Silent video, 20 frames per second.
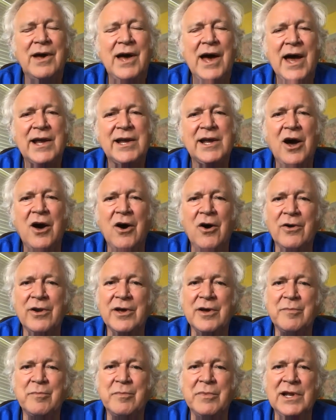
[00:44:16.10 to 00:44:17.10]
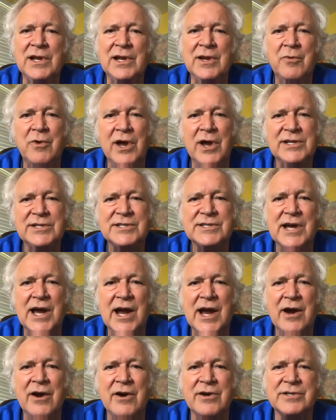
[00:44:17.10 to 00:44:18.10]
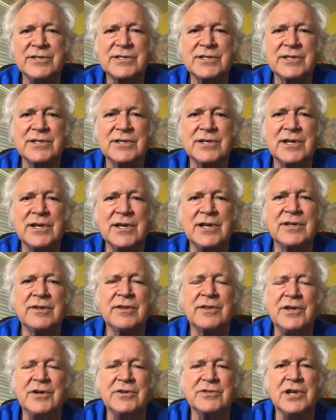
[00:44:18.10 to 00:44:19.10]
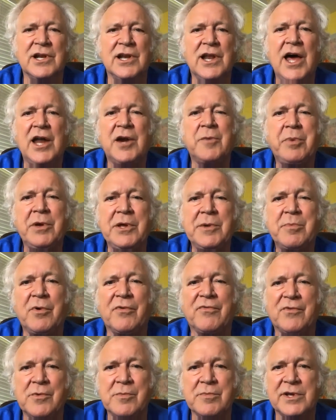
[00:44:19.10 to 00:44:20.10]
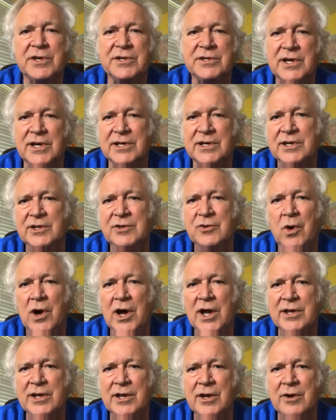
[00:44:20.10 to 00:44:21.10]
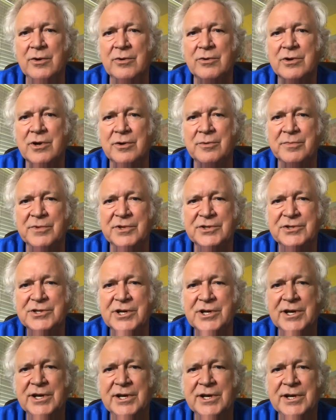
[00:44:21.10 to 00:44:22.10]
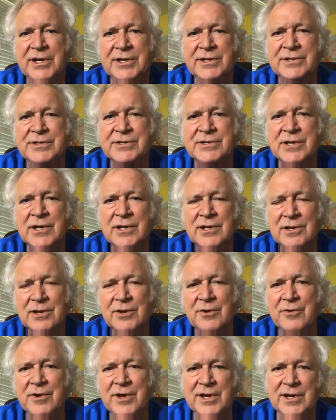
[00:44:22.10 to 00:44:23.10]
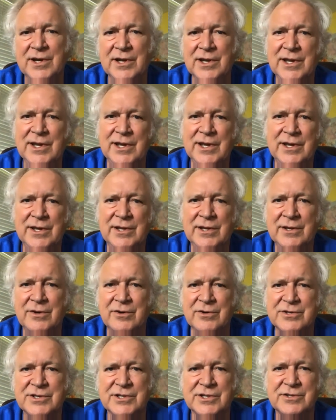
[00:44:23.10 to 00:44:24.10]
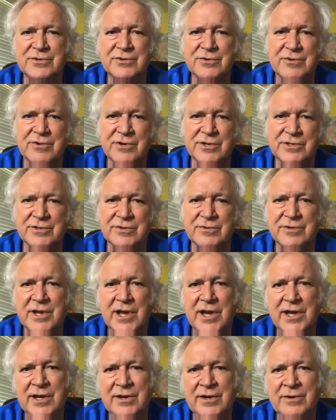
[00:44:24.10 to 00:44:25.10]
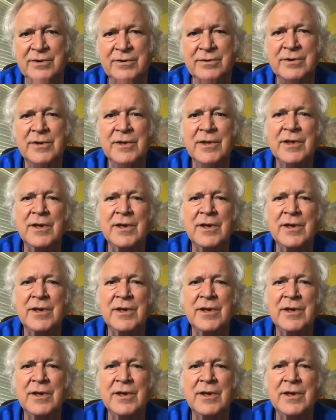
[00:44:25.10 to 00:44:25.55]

I called up Billy Ray Cyrus, and there's a lot of people from Kentucky, Dwight Yoakam, the Judds, Loretta Lynn, her sister Crystal Gale.